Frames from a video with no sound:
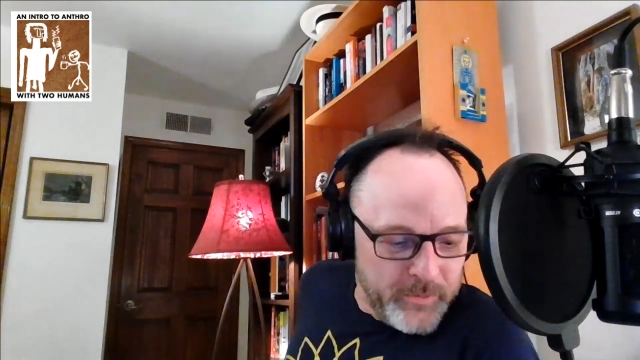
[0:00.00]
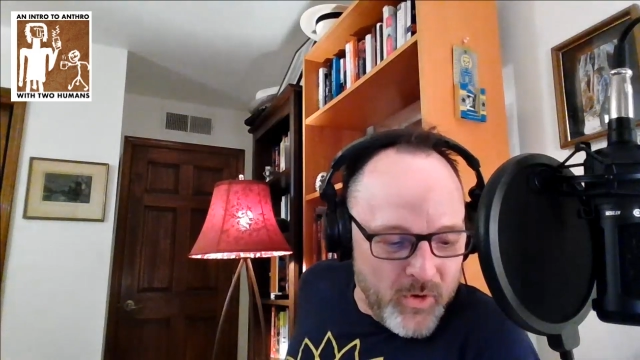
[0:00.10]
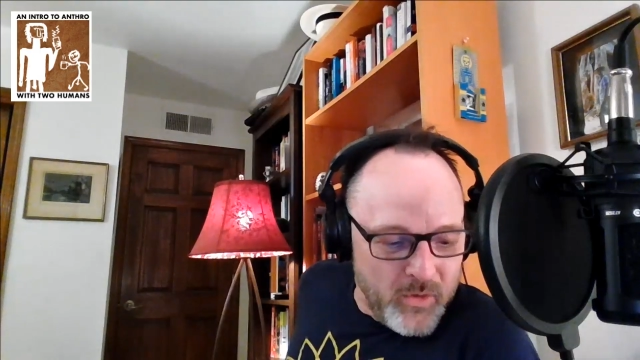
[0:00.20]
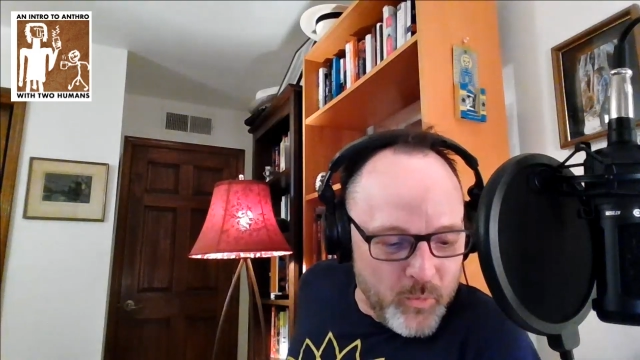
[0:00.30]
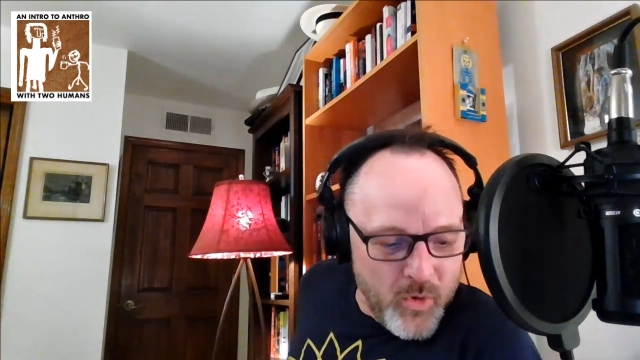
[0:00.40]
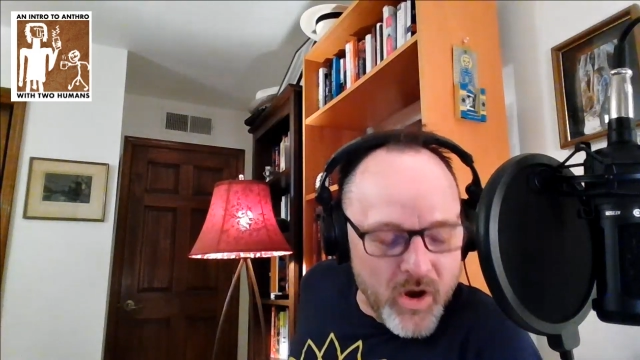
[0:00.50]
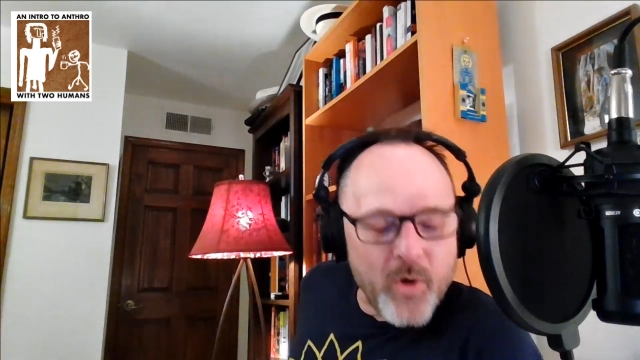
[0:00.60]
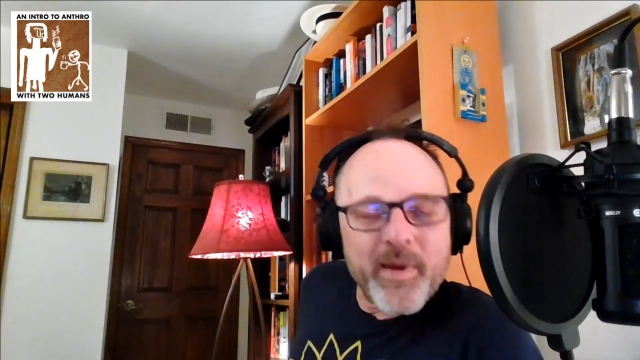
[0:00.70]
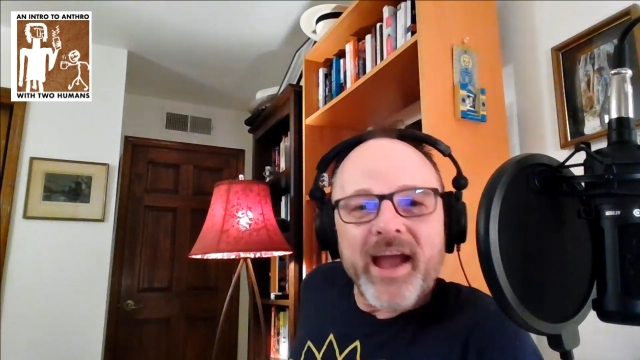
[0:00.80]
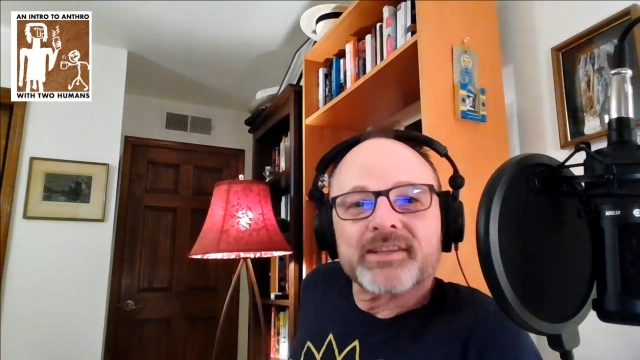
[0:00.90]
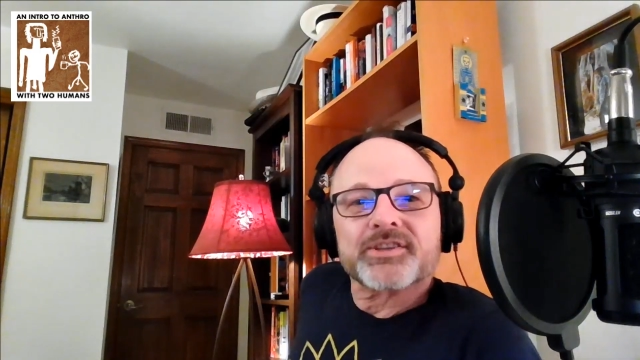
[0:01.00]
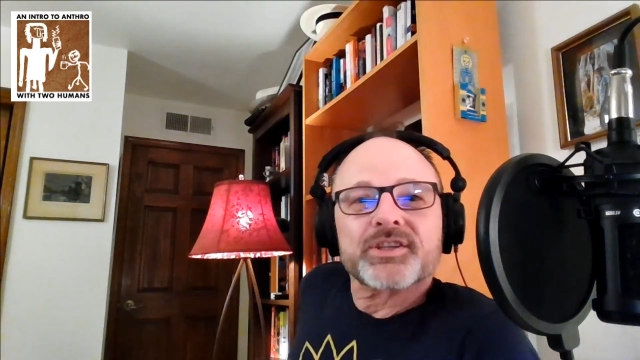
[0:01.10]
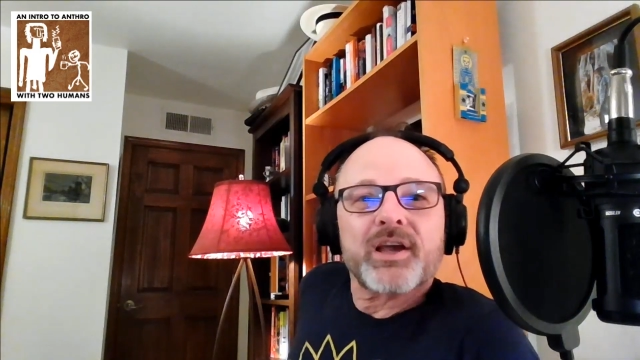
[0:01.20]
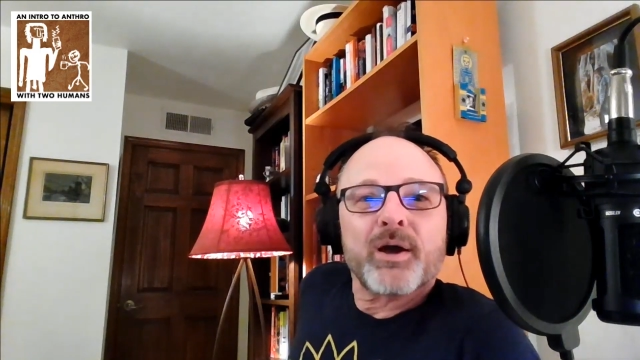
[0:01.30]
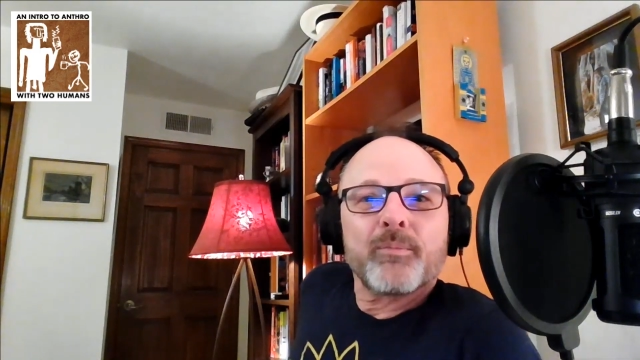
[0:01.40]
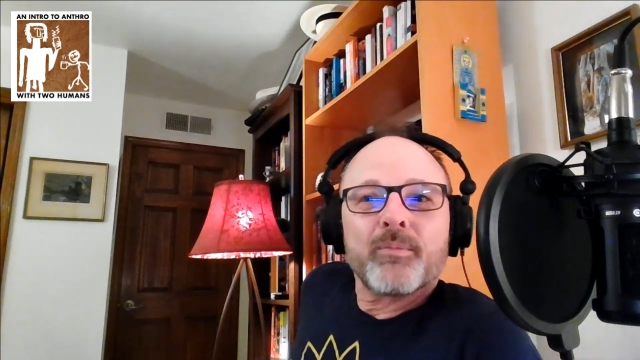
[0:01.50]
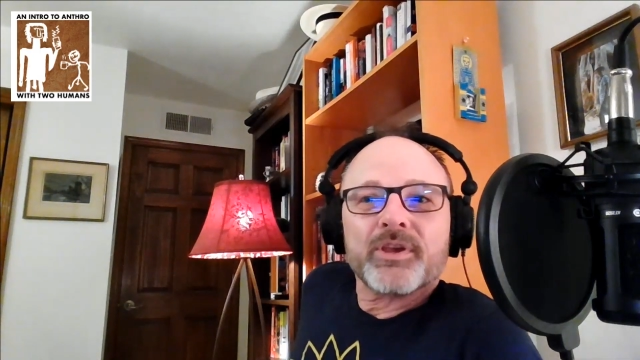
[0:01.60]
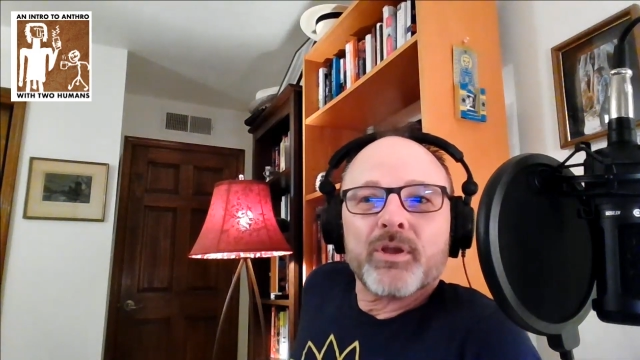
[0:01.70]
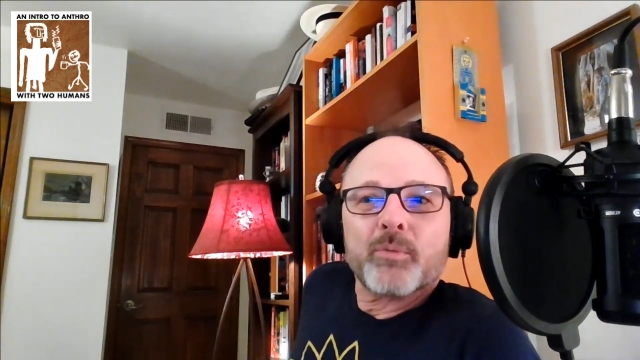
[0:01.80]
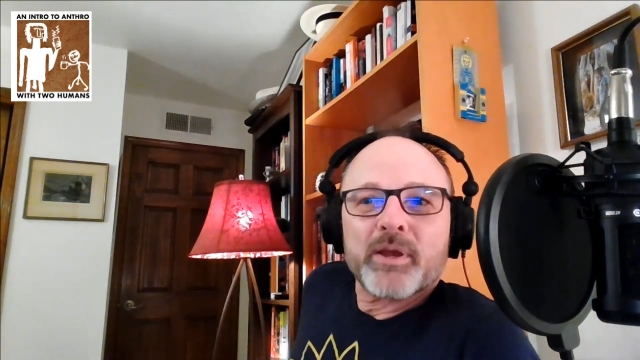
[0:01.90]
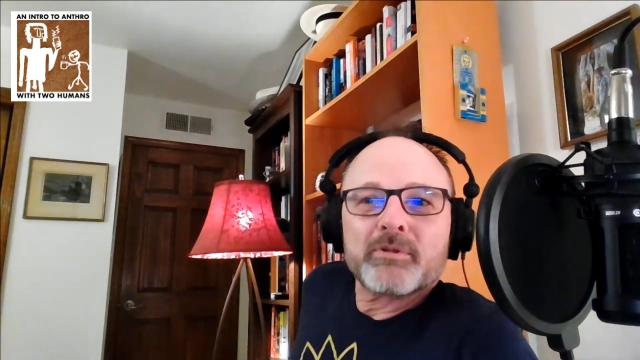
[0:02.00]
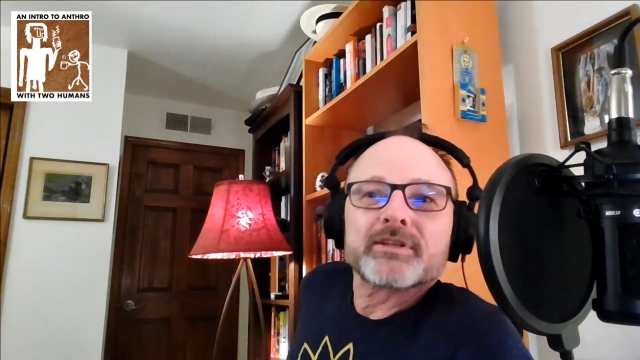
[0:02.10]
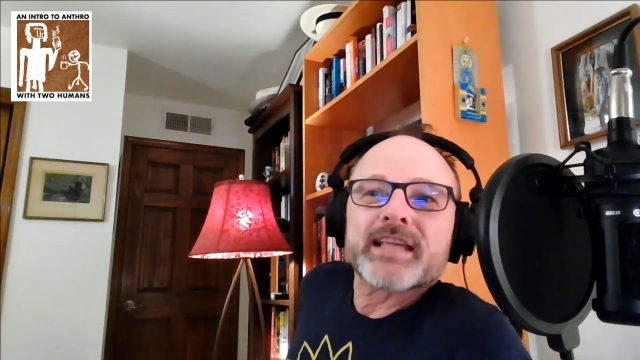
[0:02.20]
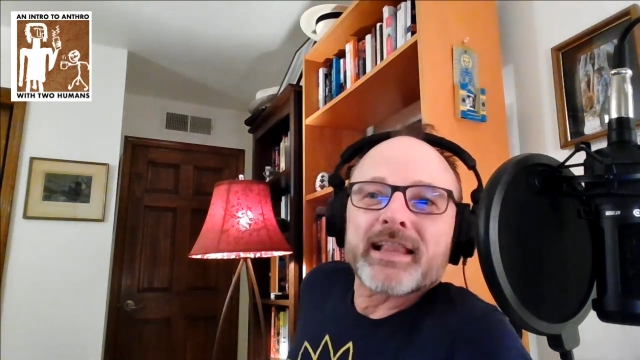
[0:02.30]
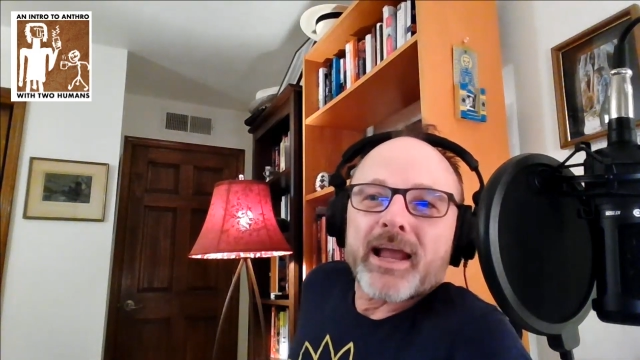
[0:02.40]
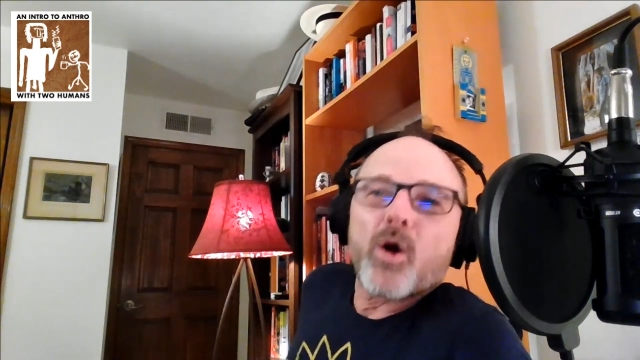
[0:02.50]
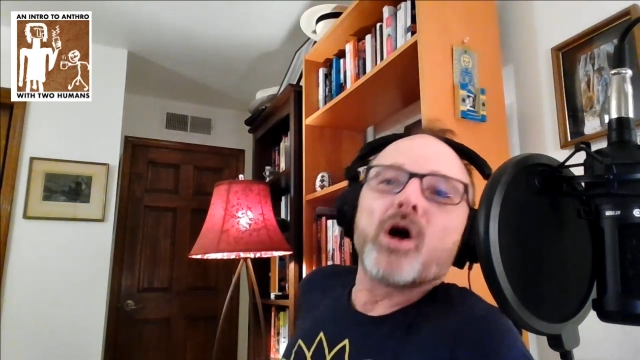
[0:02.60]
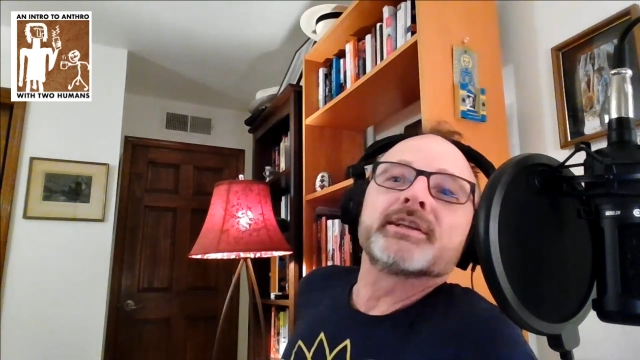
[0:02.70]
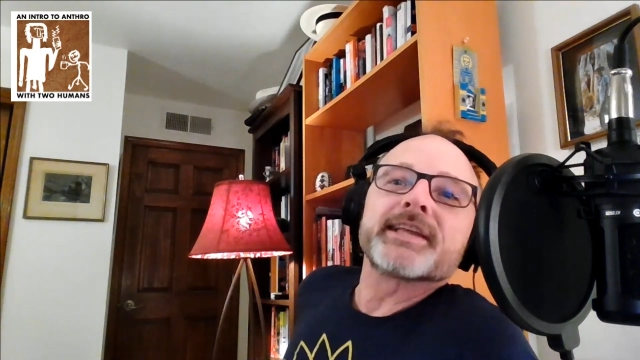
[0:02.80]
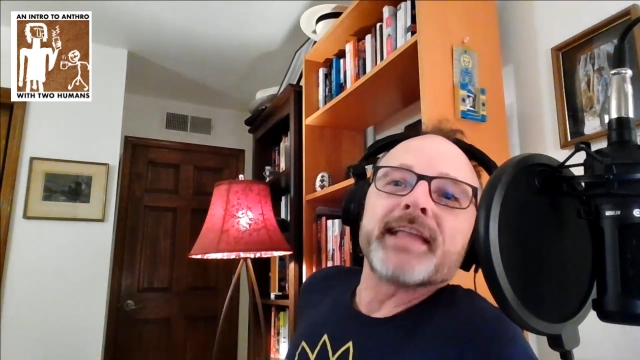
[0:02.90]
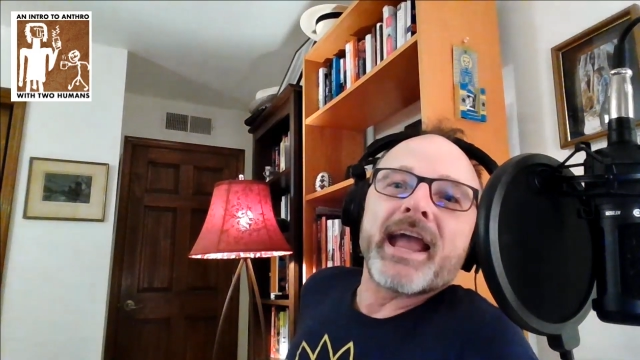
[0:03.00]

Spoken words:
we'll go back to some, people will say it's an